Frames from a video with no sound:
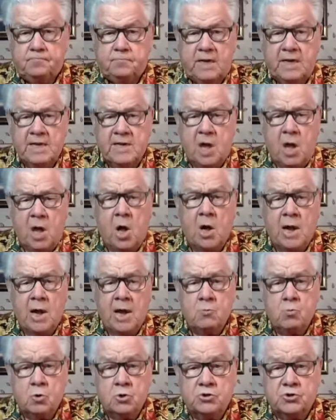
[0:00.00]
And all I
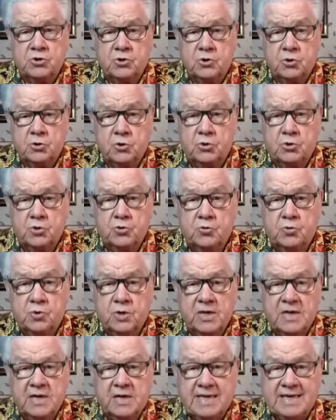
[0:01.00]
want you to do
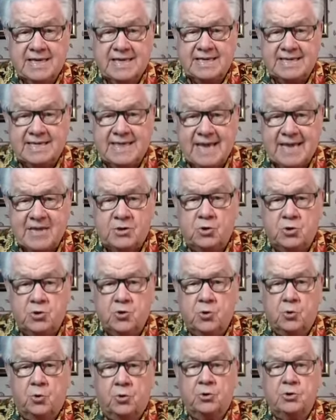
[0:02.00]
is take
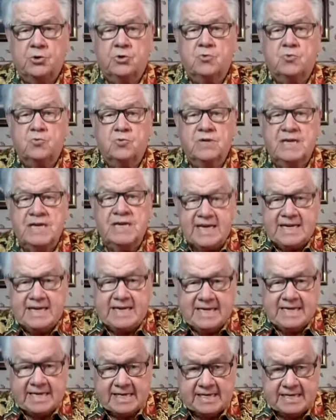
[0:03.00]
your
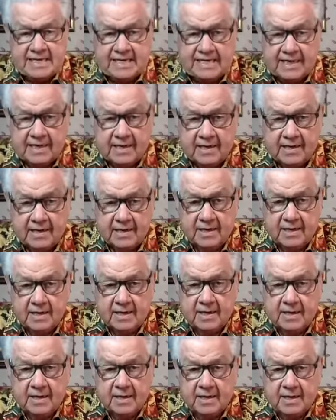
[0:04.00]
uniqueness mm-hmm.
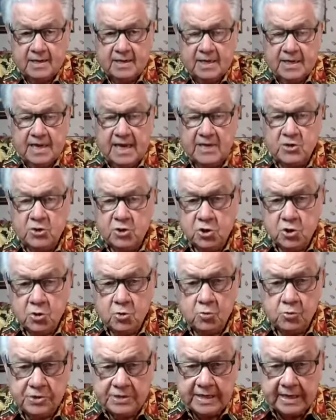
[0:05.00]
and
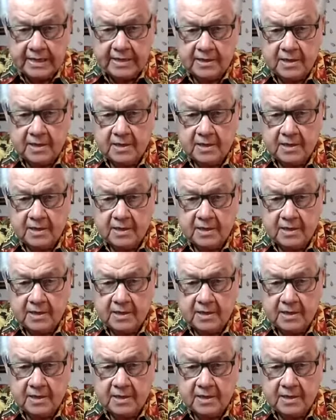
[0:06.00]
use it.